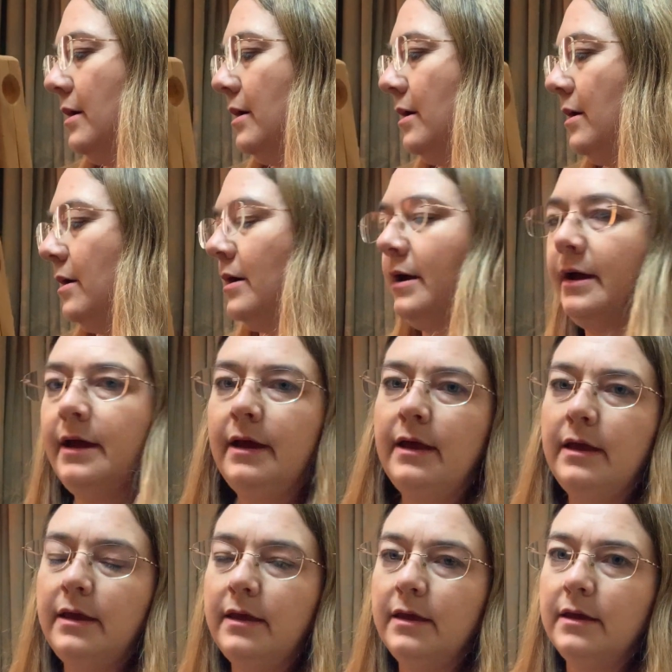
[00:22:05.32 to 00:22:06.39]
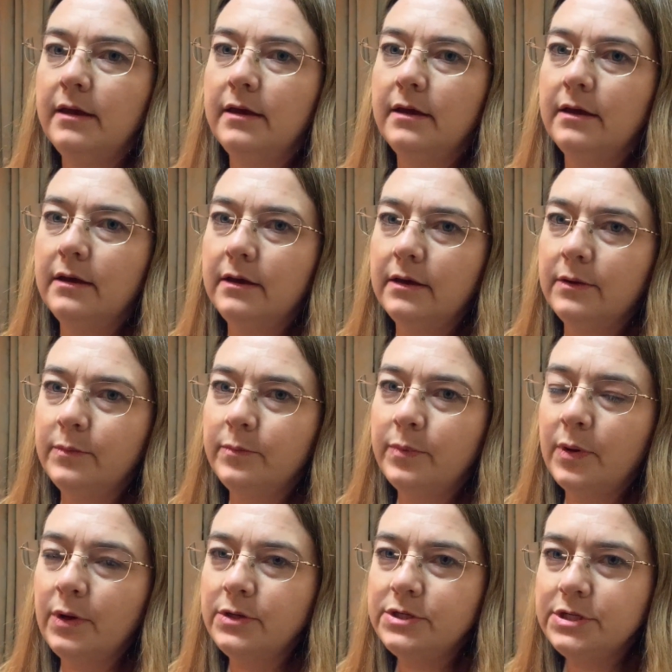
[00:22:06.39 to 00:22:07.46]
I
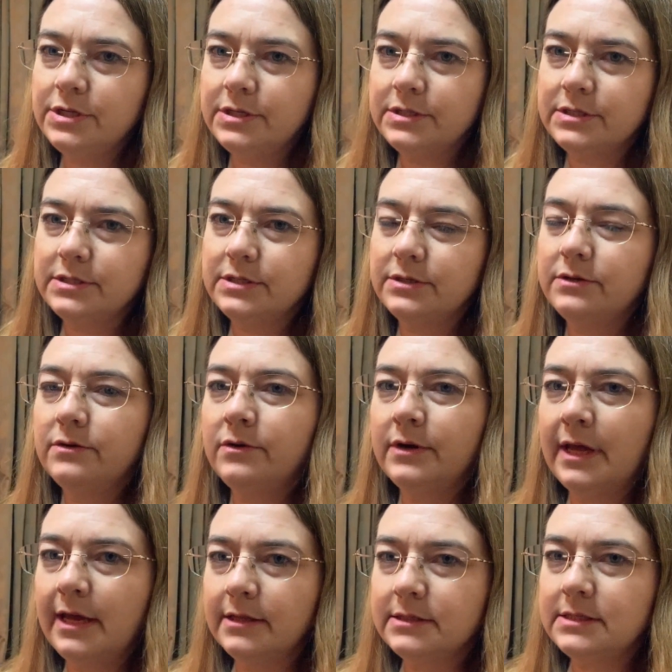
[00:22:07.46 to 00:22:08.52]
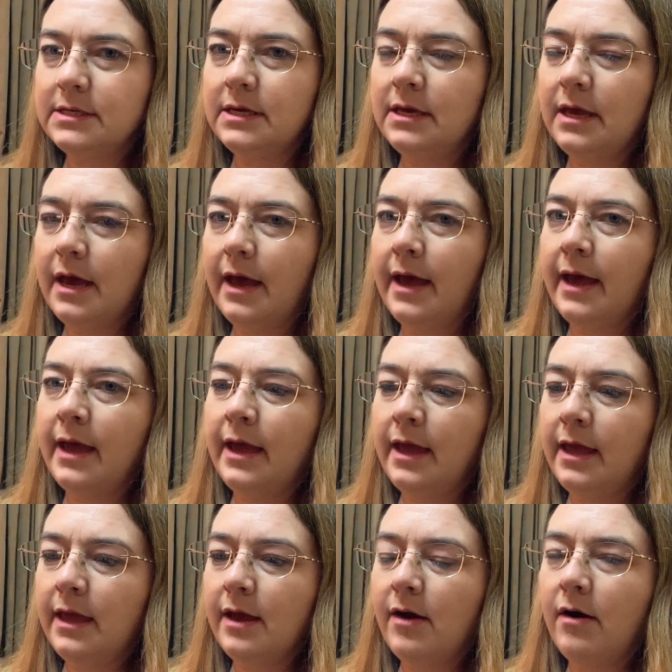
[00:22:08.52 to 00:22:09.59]
purchased on Etsy
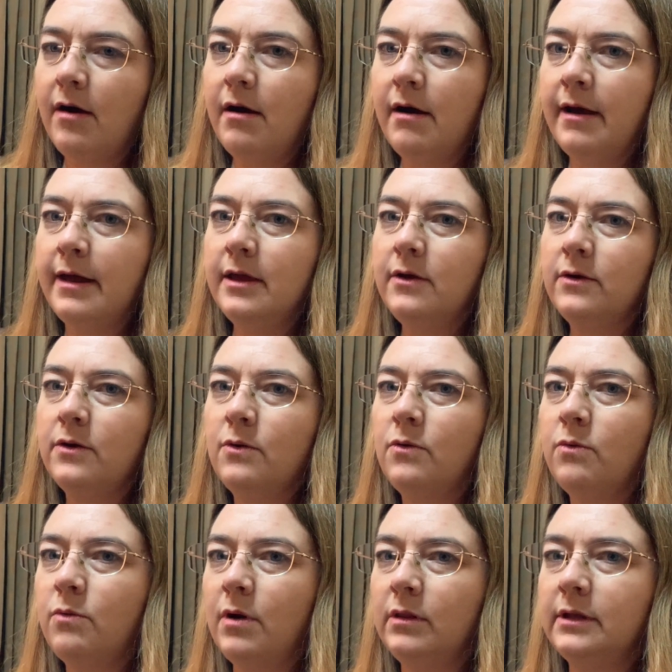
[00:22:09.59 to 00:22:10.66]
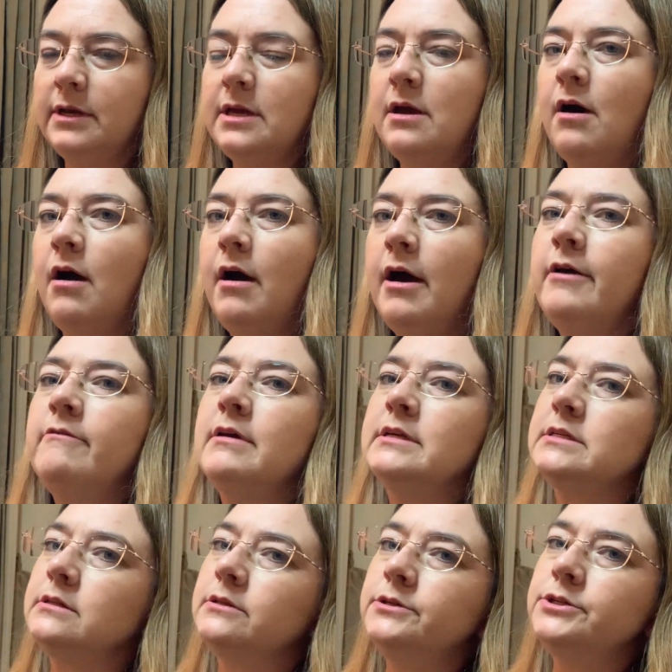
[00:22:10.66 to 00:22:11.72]
a high quality, high
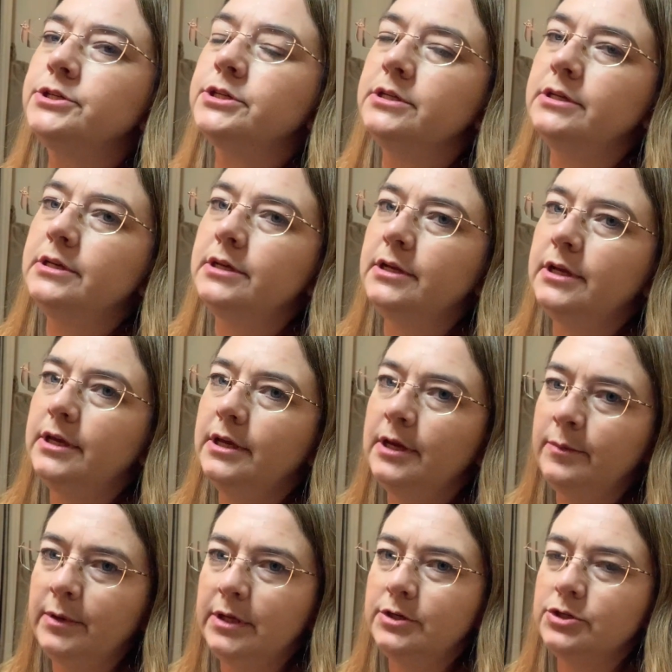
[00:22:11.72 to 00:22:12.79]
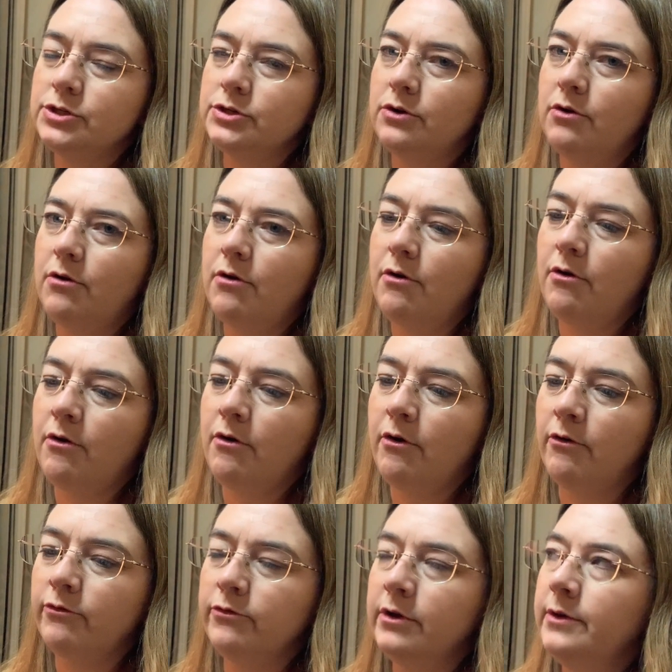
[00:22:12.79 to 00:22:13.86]
resolution image
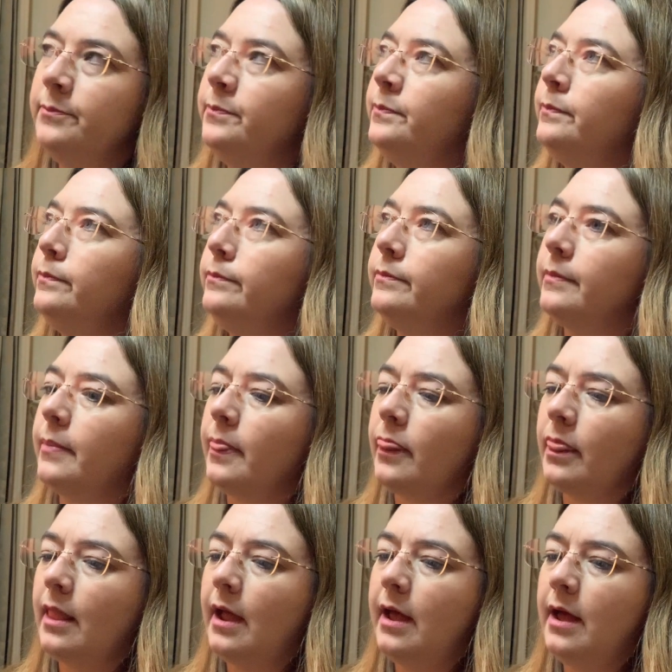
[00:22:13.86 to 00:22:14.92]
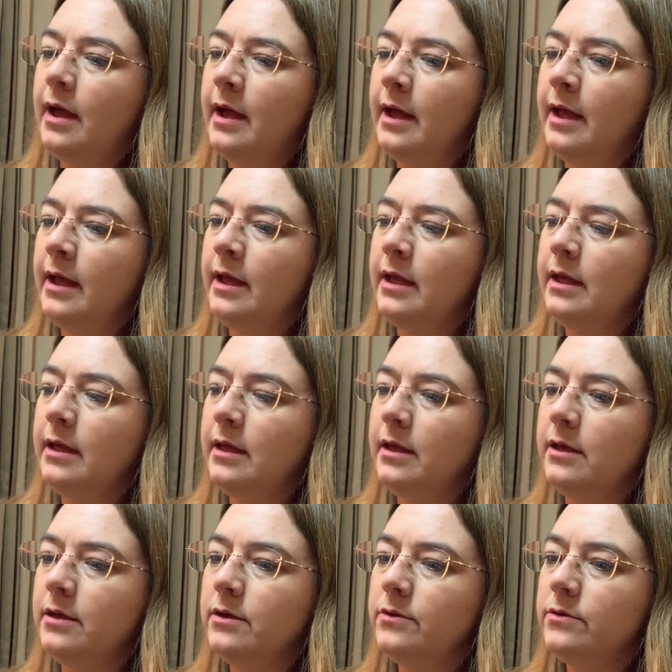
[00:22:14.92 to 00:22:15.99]
of
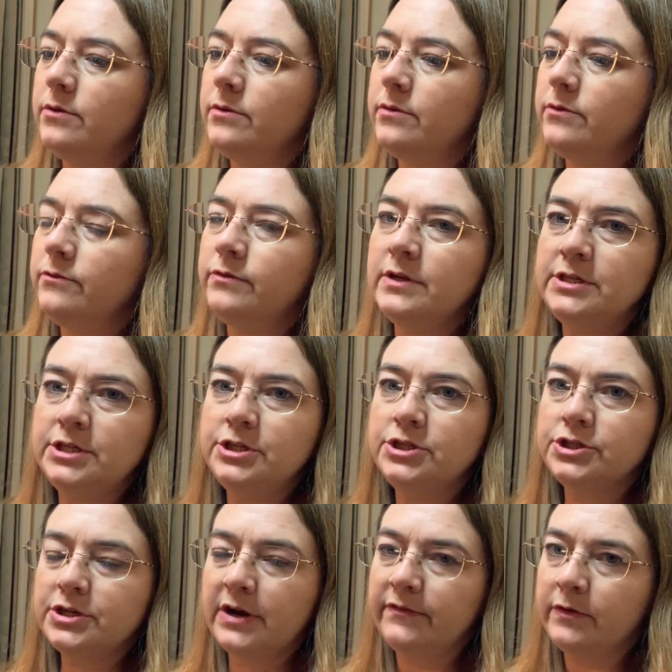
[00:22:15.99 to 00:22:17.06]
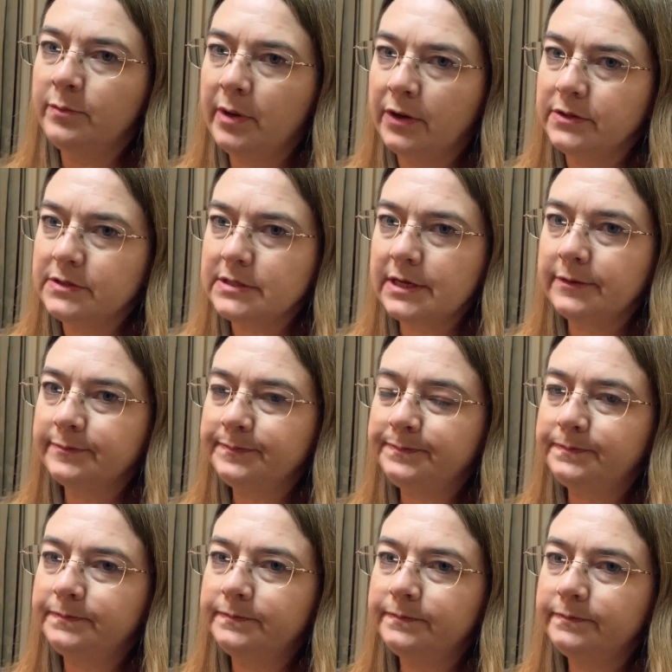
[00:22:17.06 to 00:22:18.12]
a vintage travel poster.
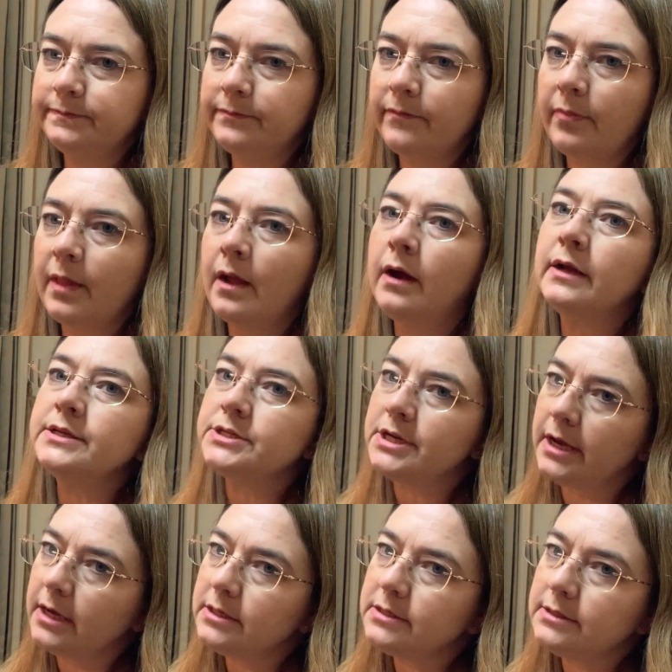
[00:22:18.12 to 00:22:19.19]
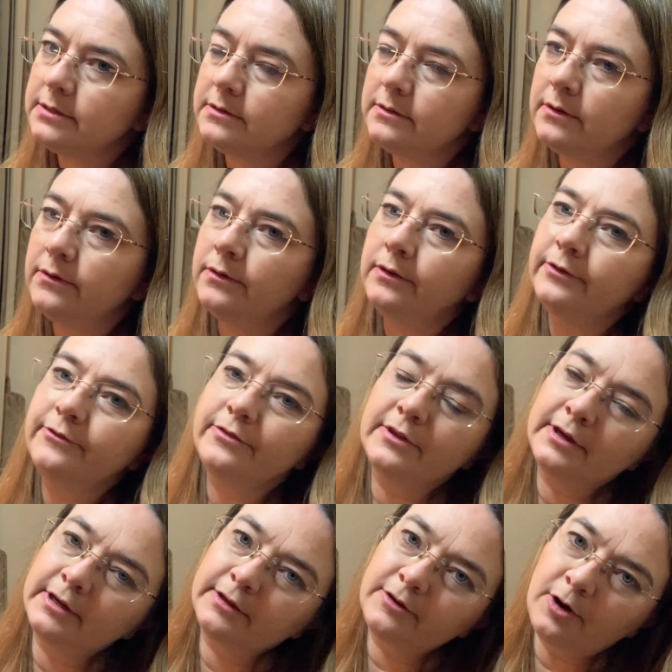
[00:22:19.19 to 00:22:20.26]
I checked all of
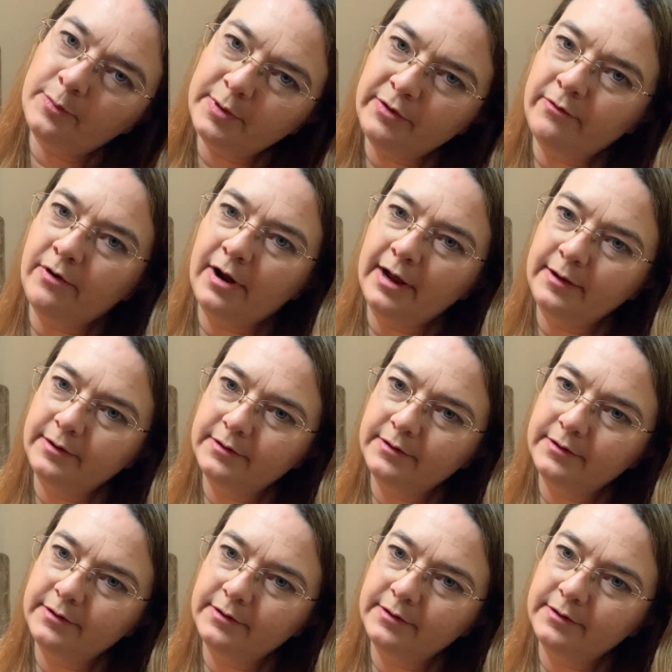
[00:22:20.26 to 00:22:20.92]
the copyright